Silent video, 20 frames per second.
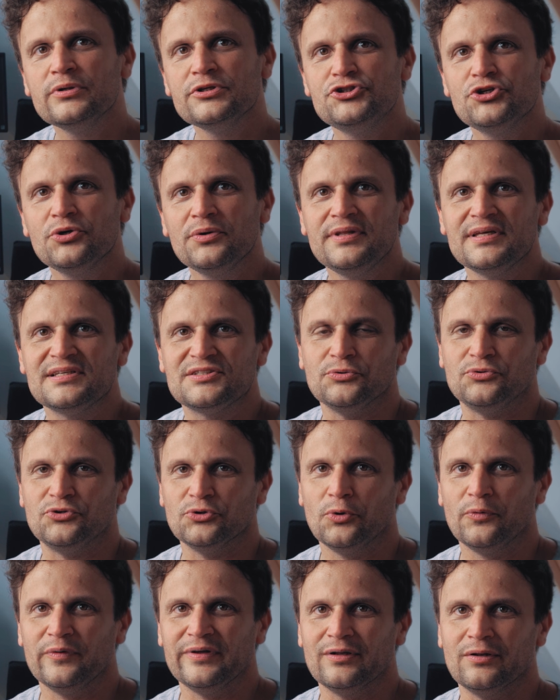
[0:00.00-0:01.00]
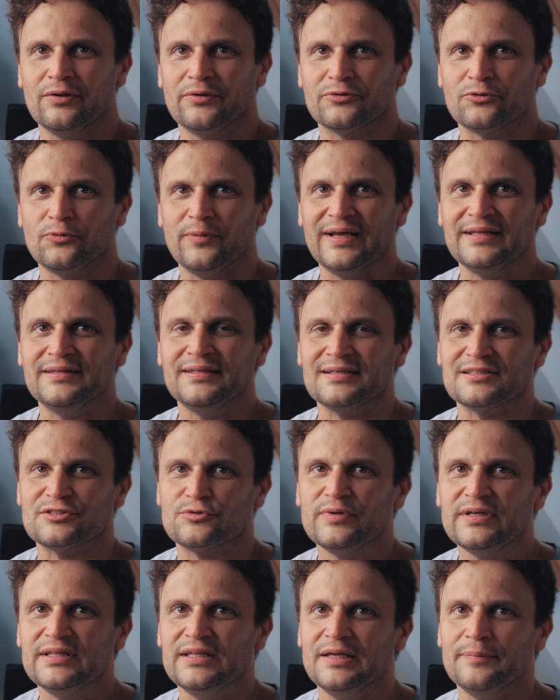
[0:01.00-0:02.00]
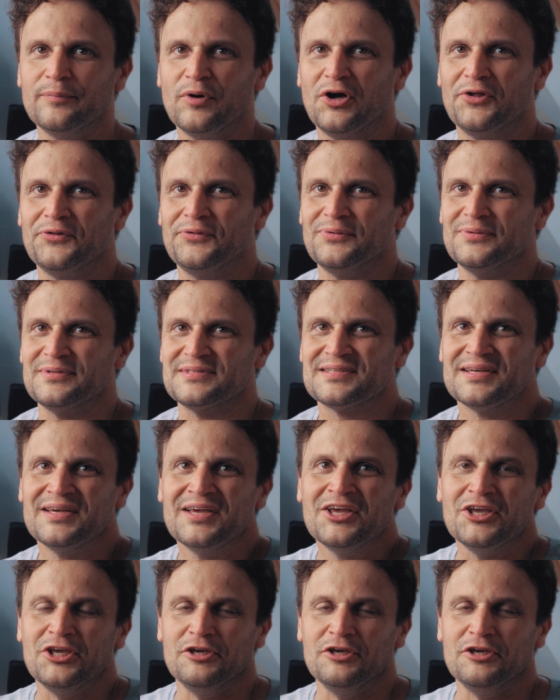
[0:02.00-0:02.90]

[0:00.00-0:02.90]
you enjoyed this tutorial on creating three D models.